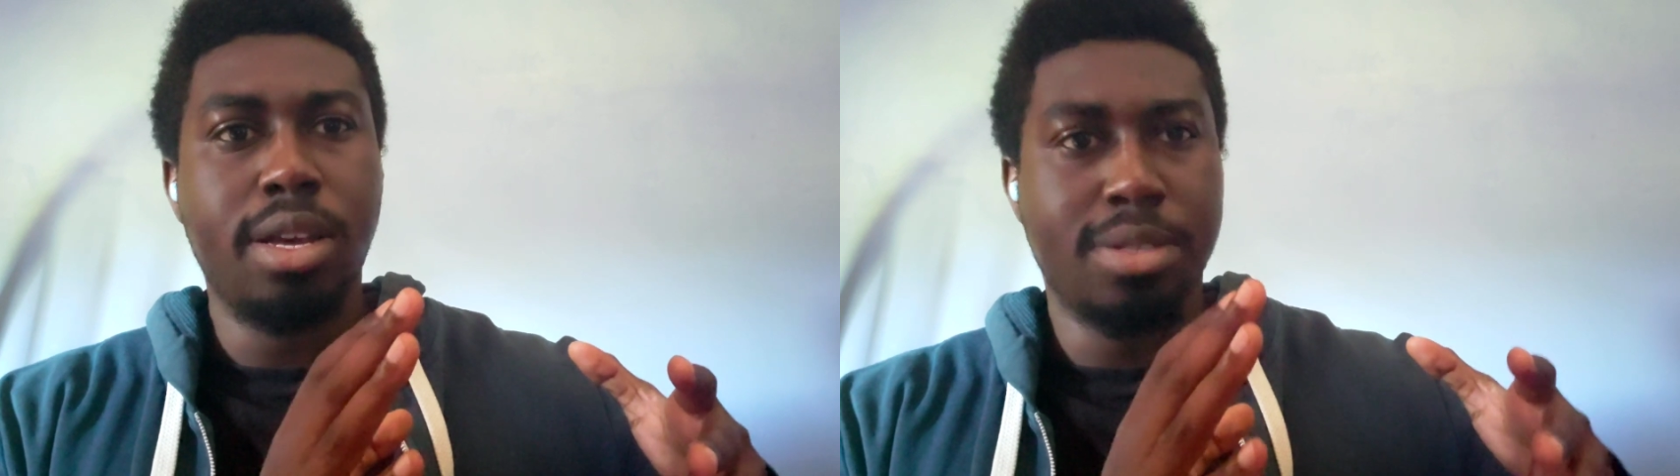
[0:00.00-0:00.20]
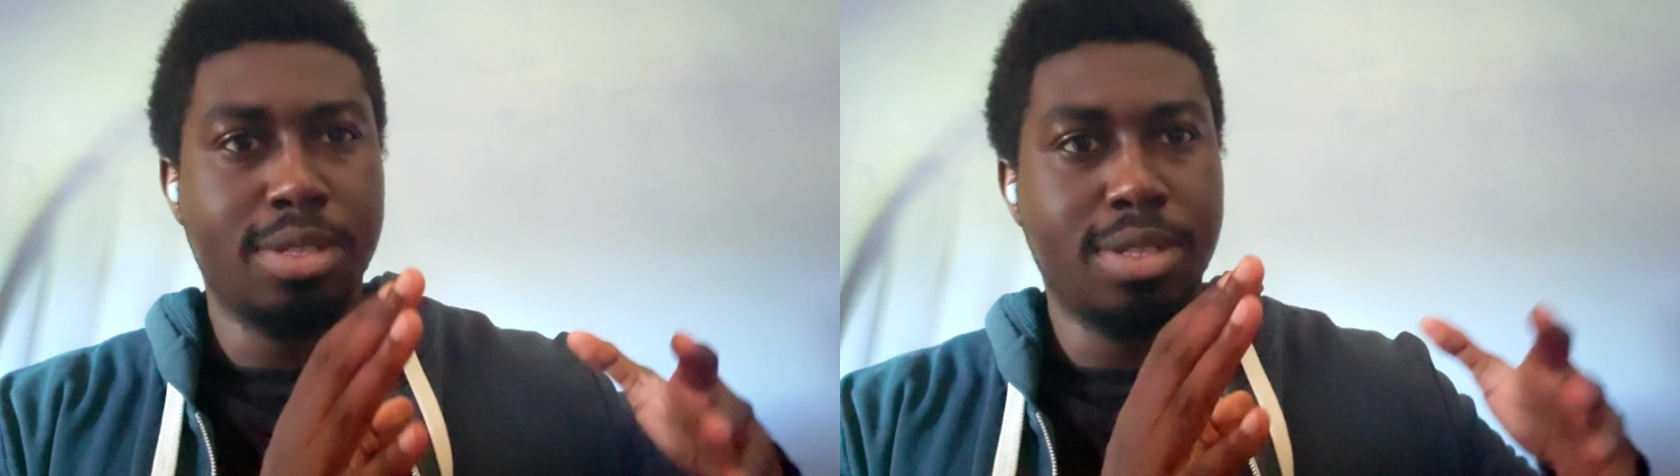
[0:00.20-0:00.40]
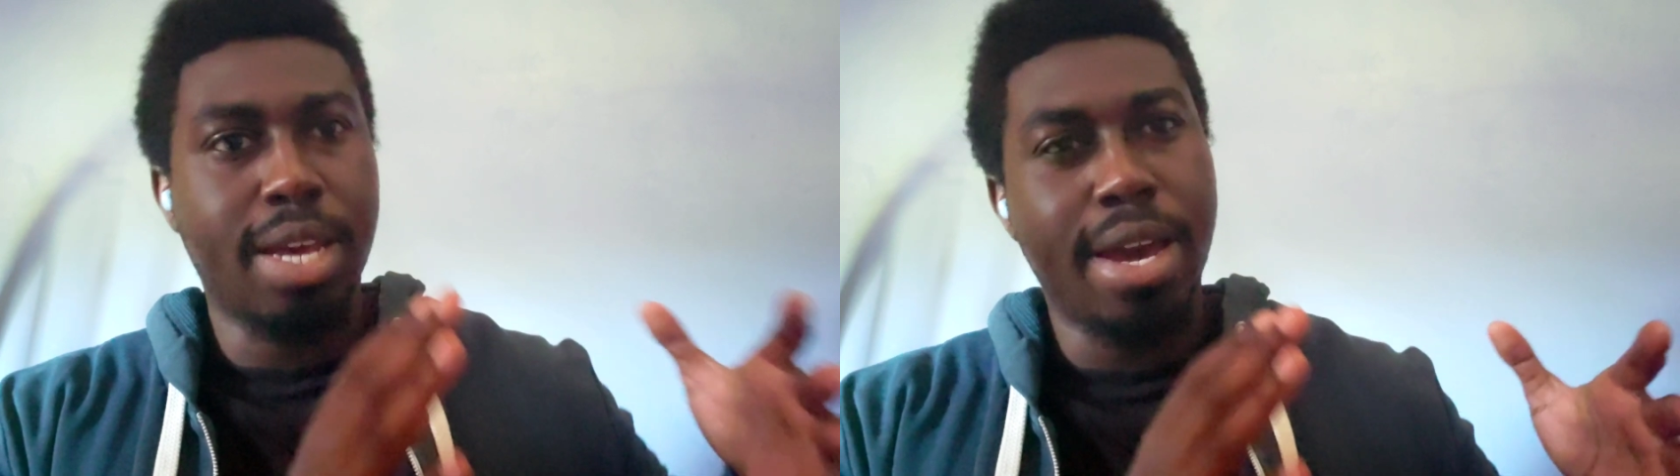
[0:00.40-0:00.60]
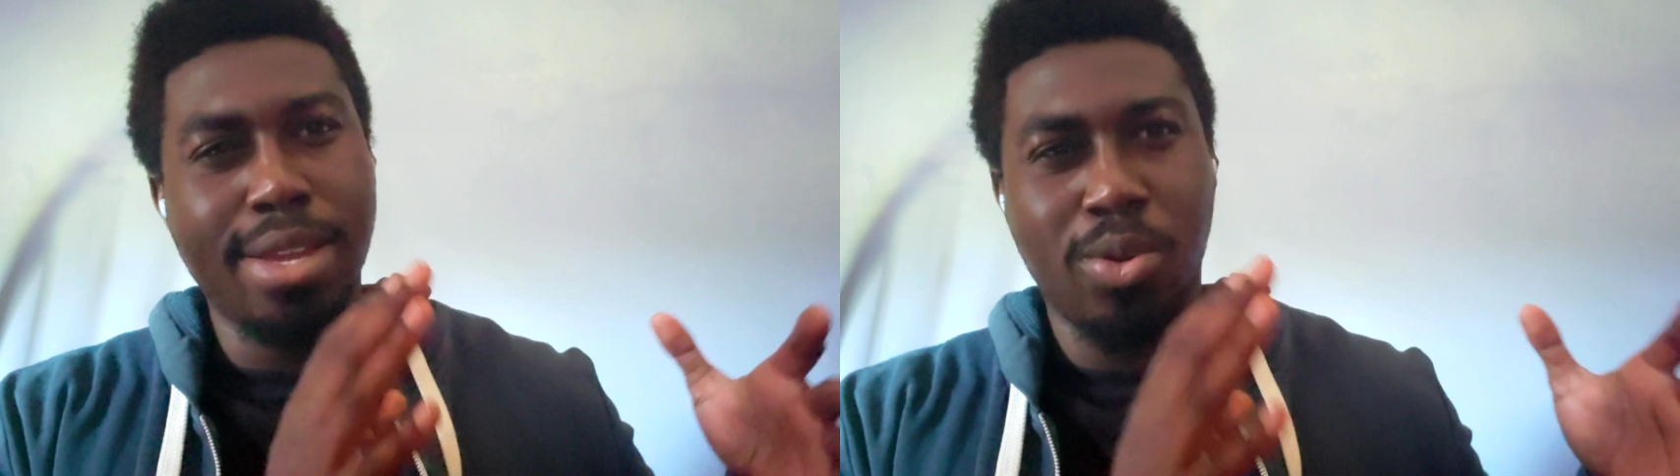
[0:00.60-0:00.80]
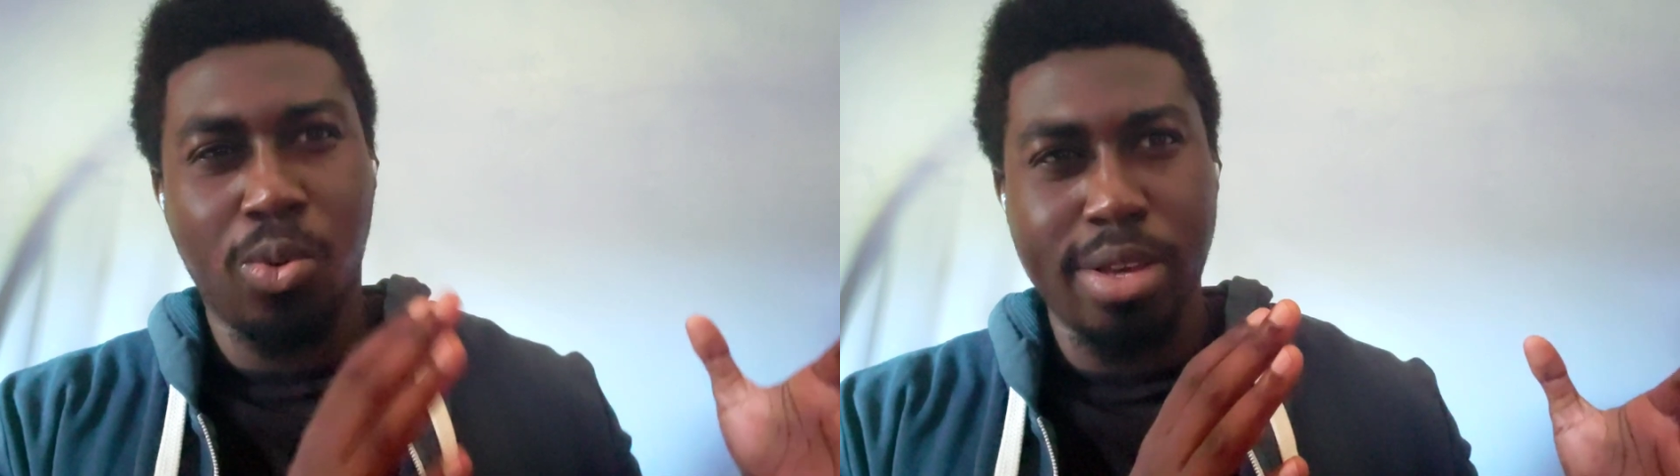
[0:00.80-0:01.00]
a
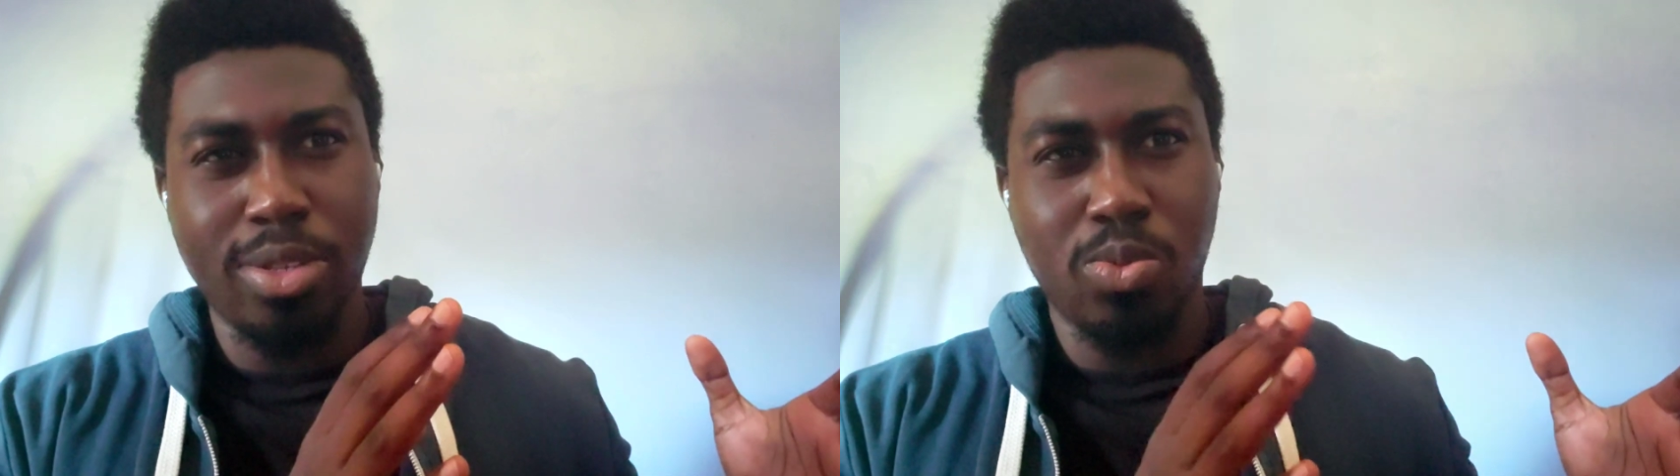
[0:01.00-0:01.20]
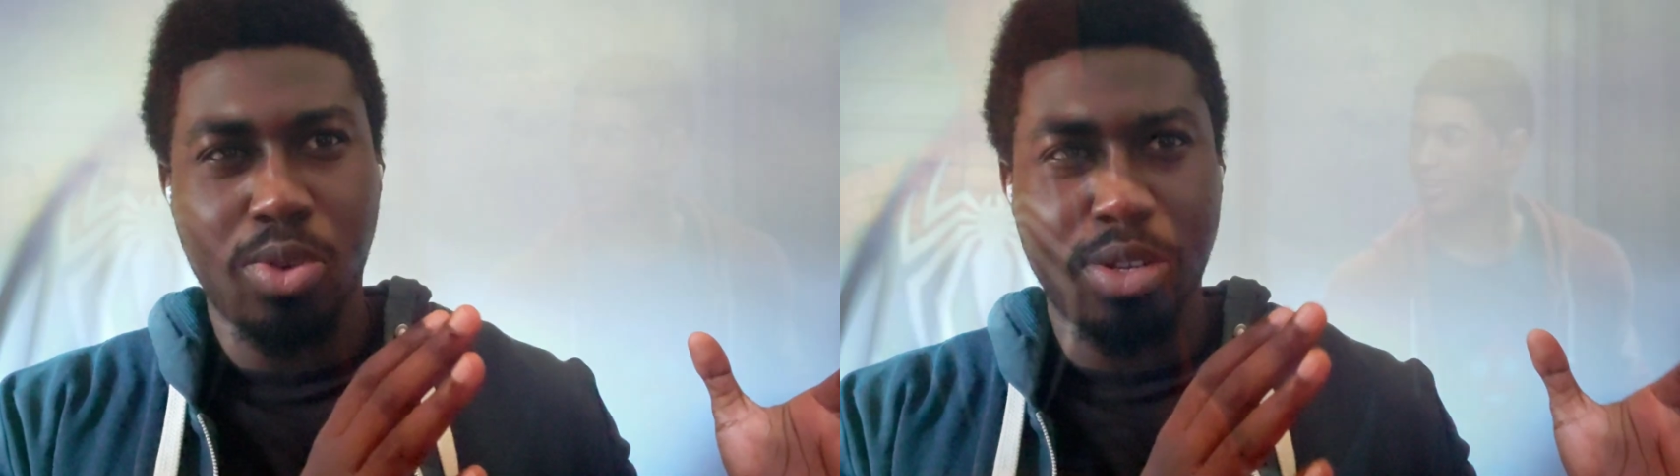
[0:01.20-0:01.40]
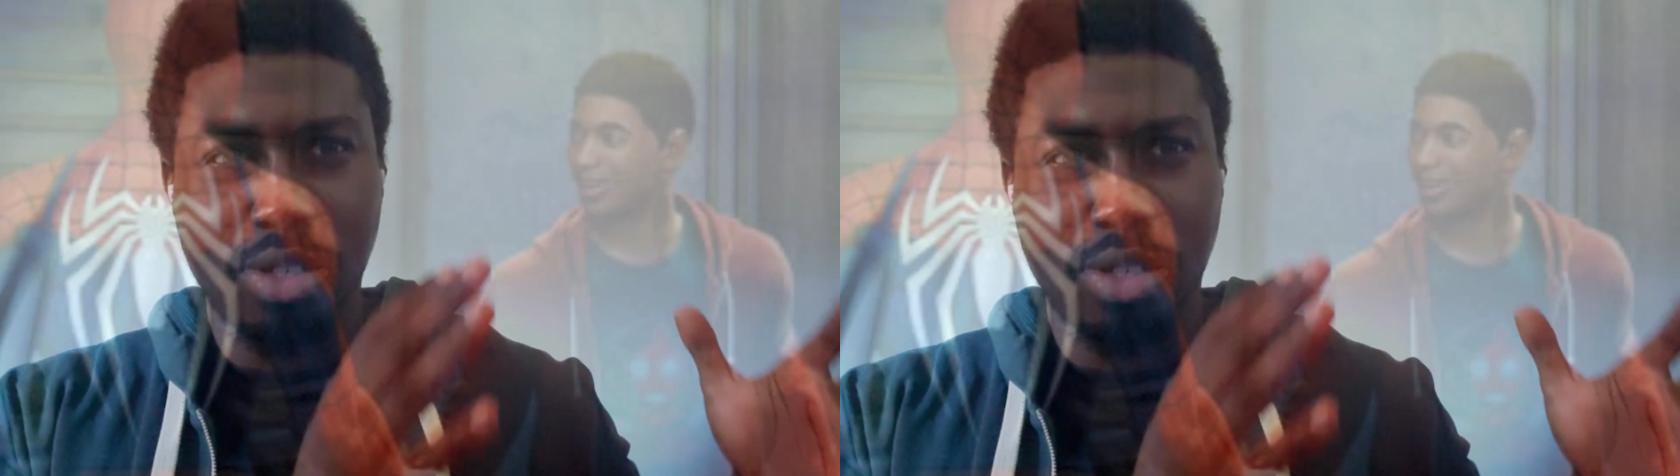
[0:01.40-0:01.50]
side quest where it's